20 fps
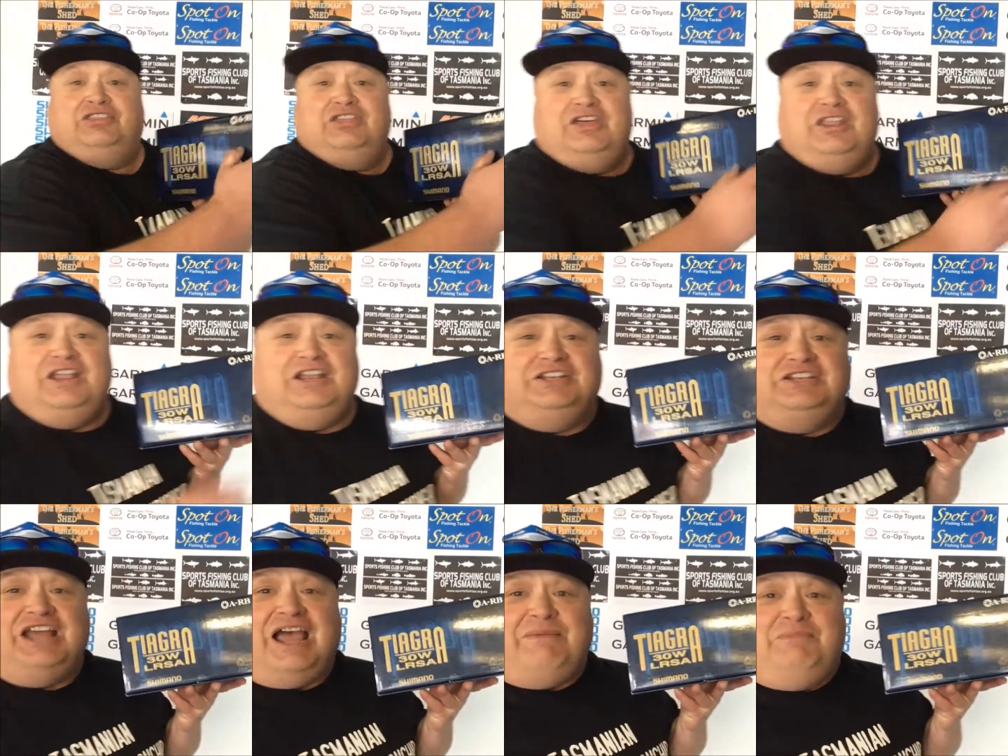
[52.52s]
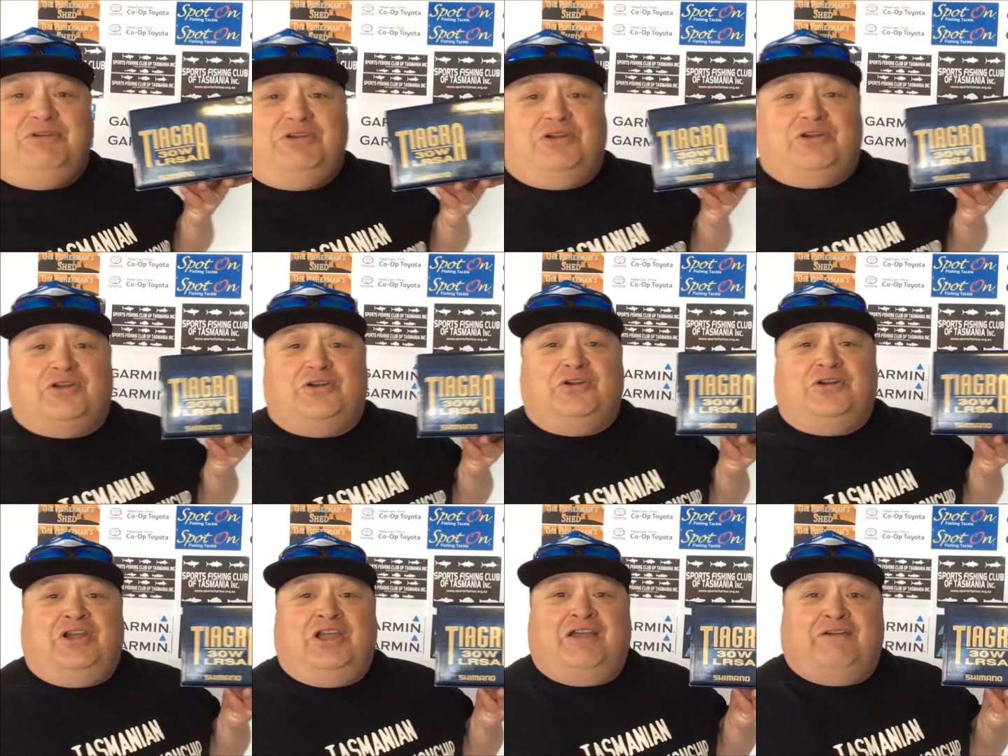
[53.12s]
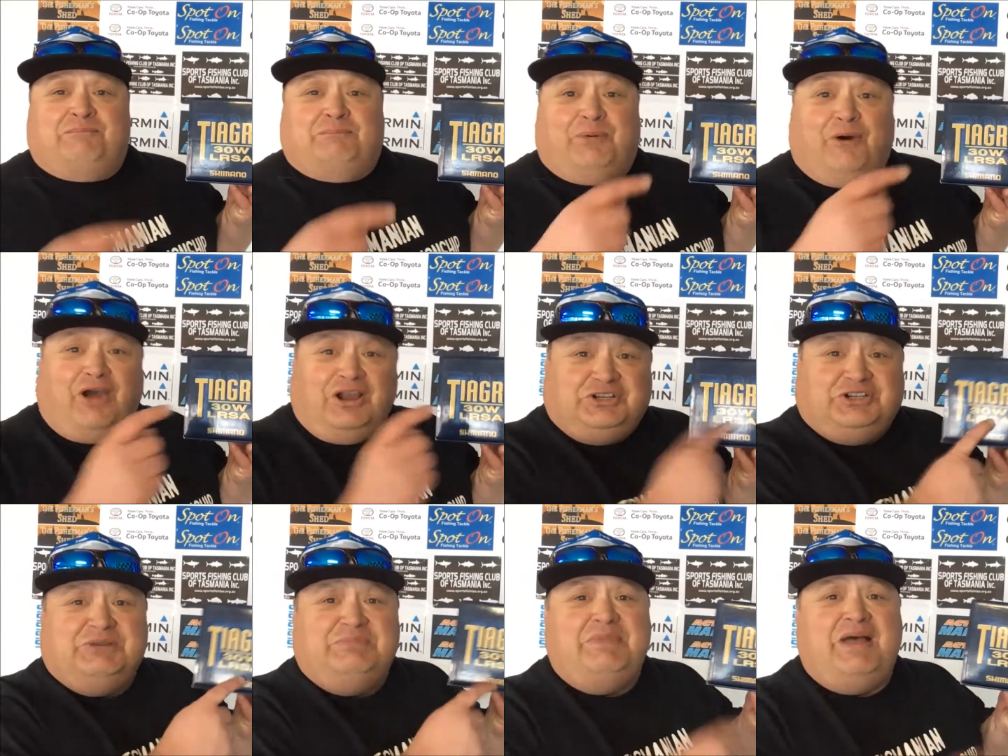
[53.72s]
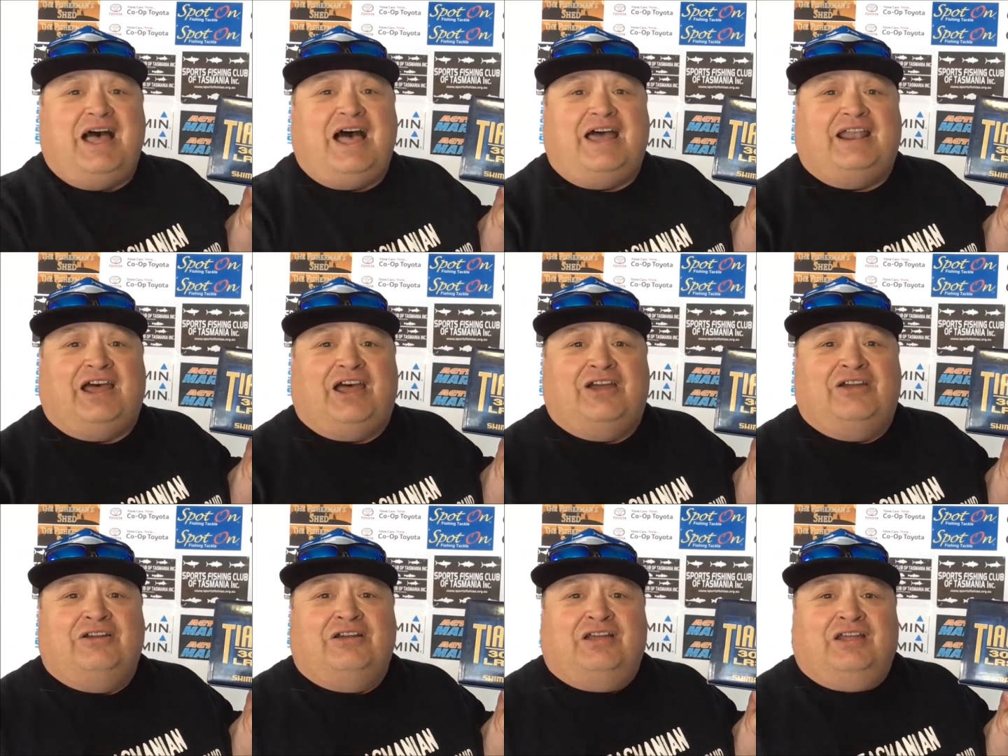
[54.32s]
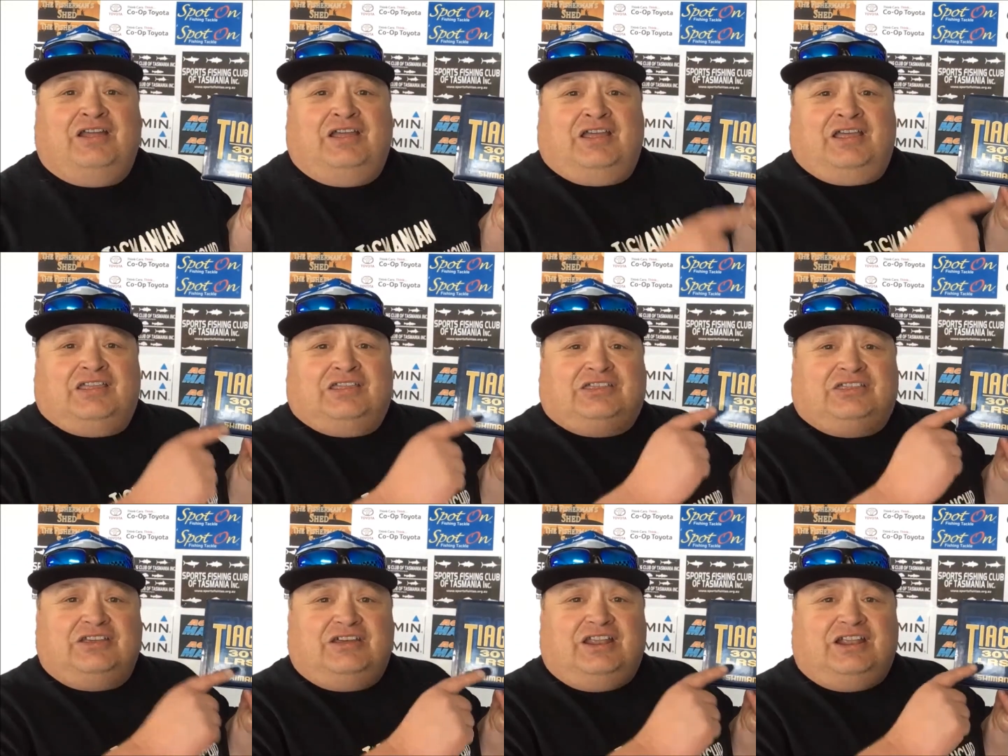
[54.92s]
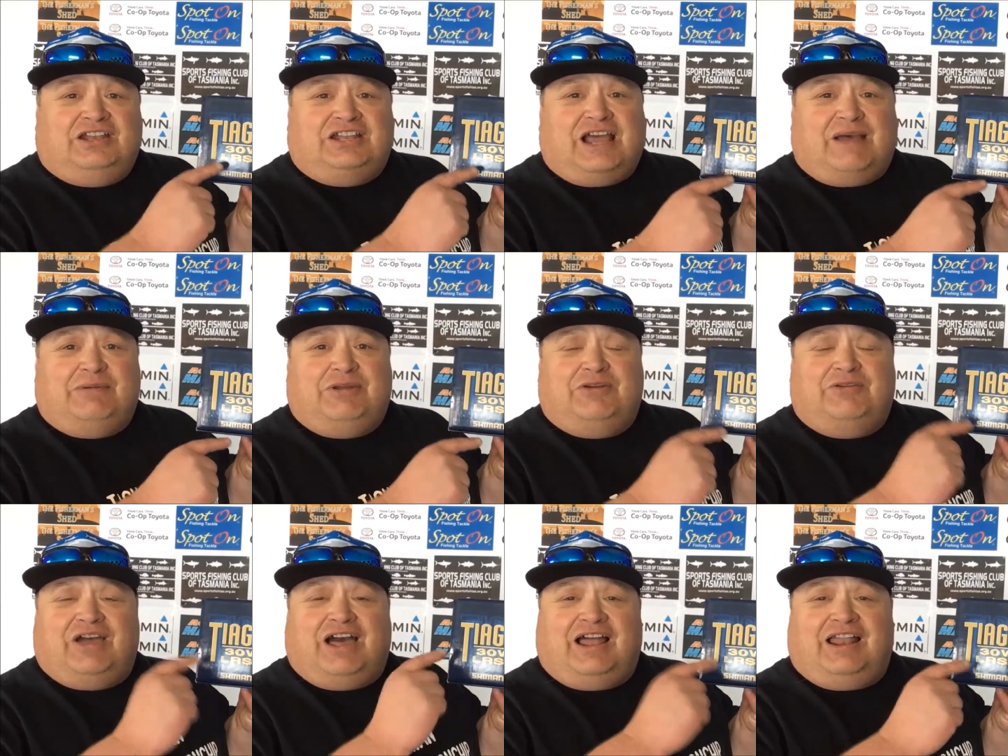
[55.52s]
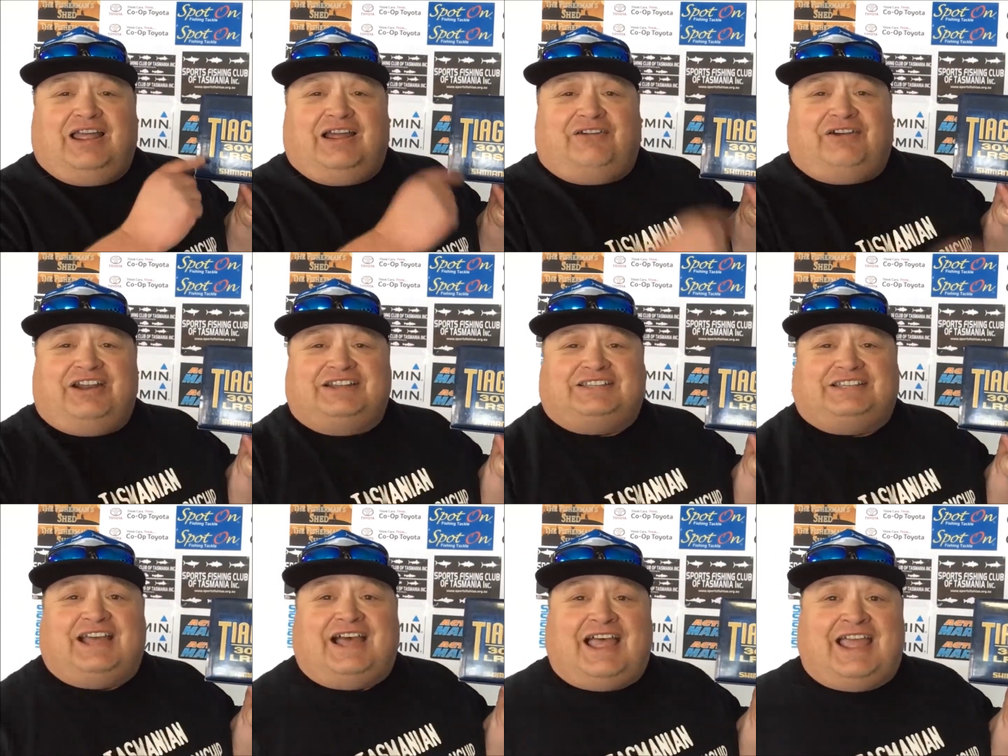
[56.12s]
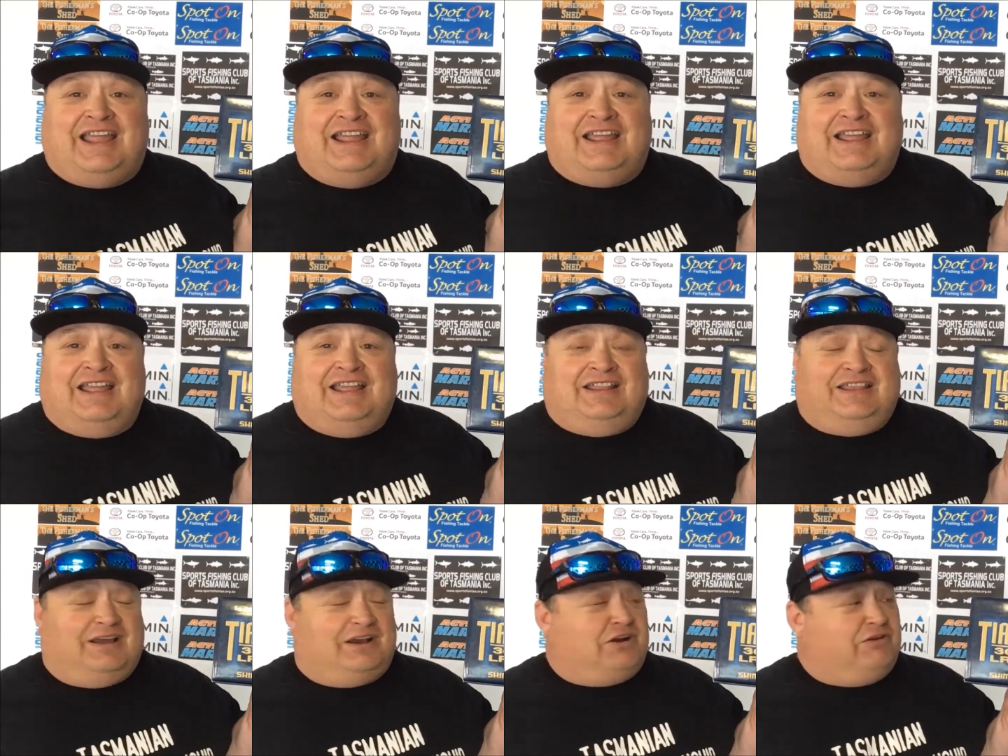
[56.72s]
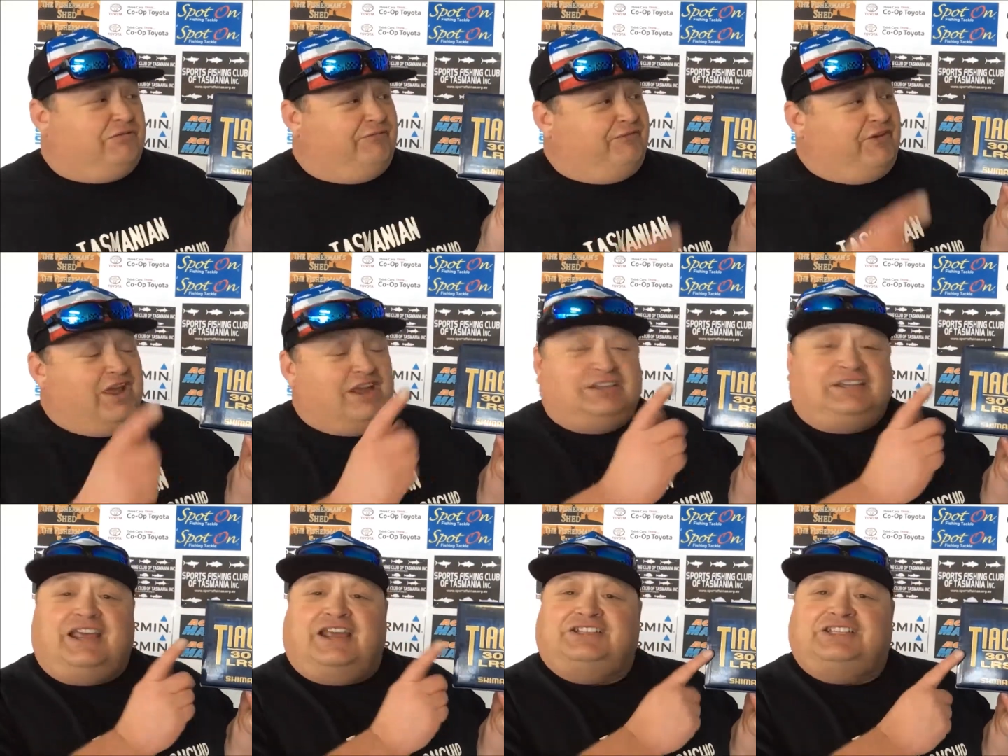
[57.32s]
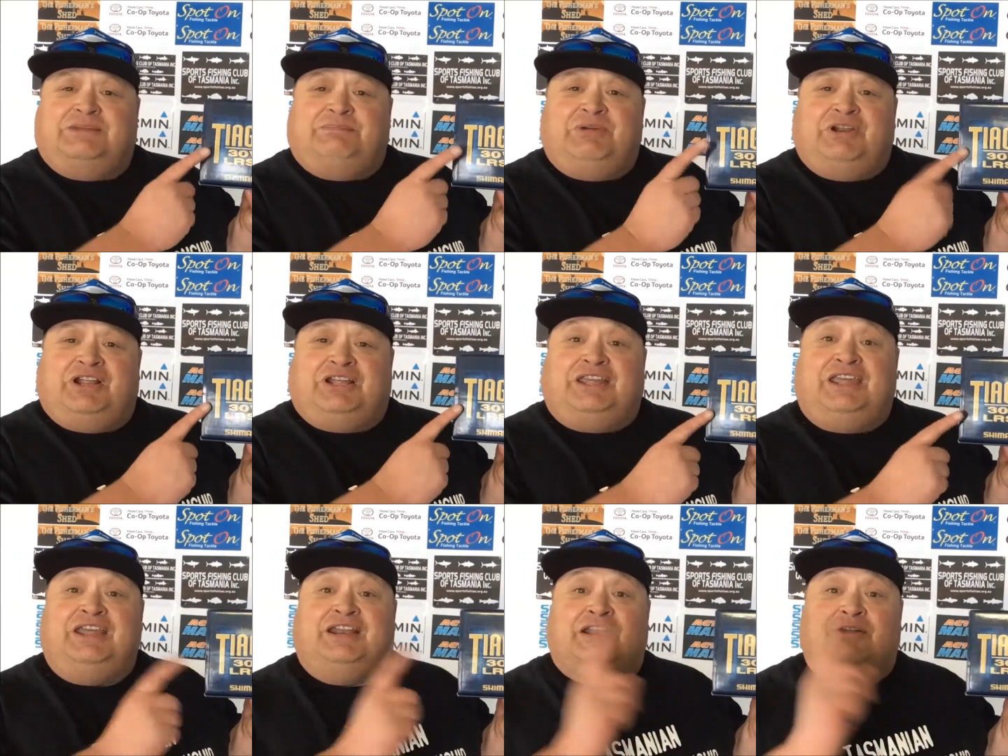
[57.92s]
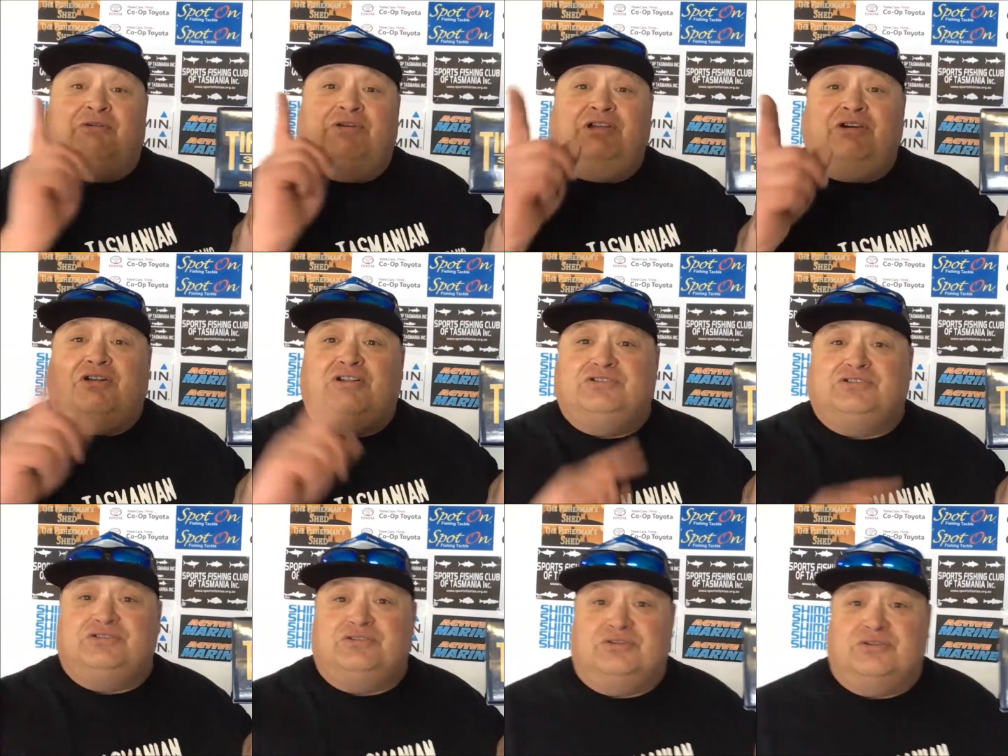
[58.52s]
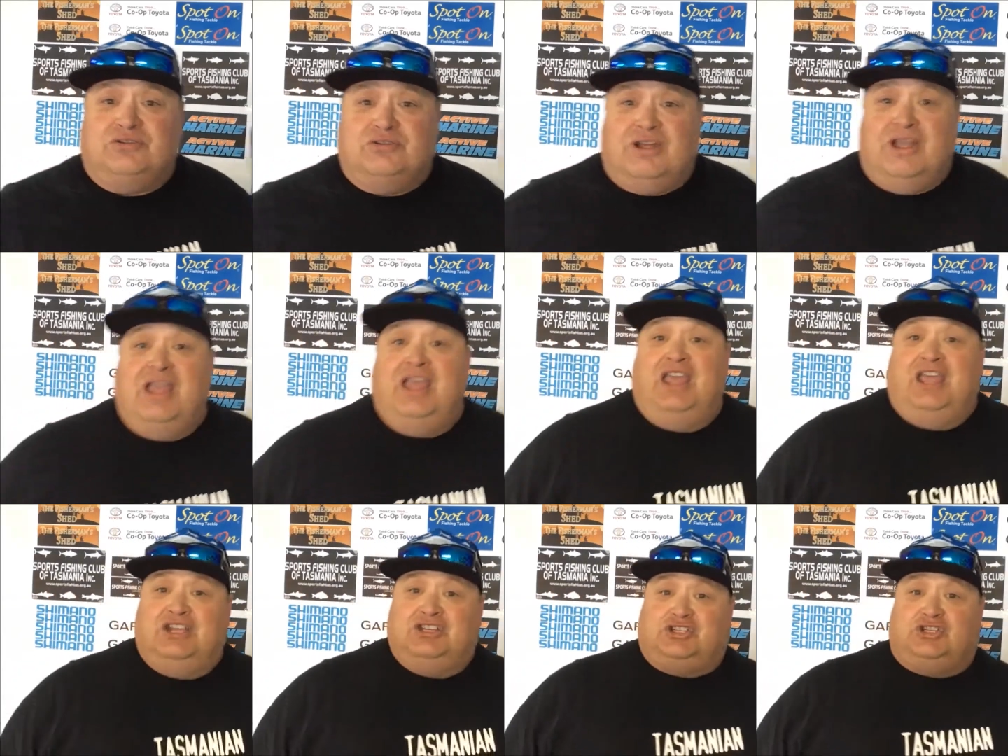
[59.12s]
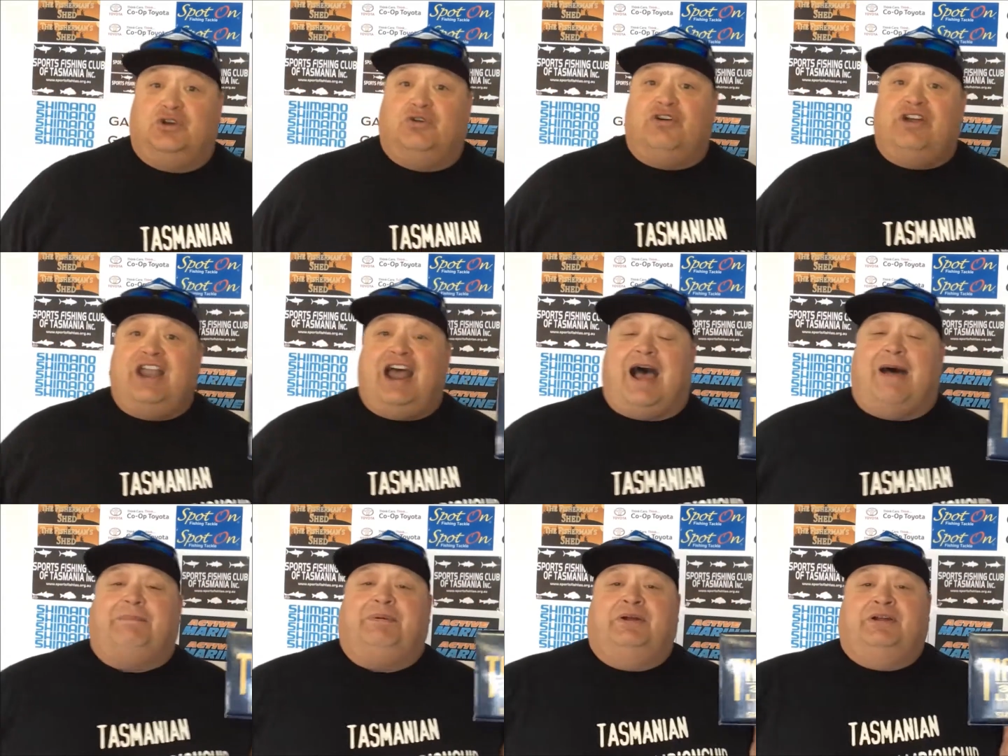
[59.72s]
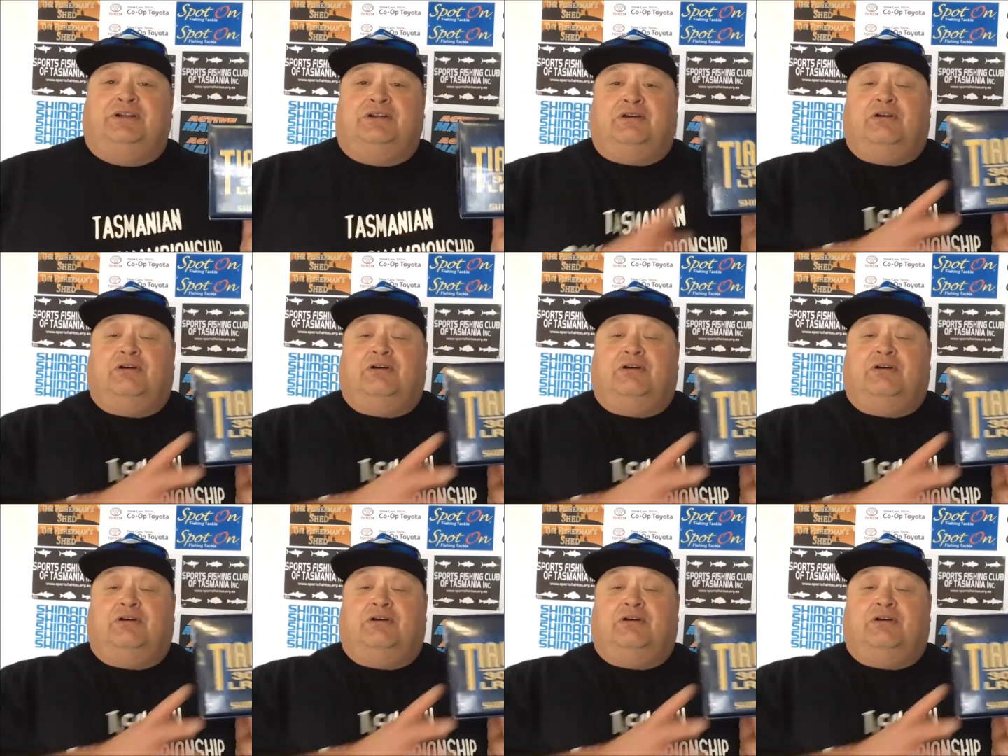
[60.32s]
30W by Shimano 30W LRSA. A fantastic bit of kit. And all you got to do is join up.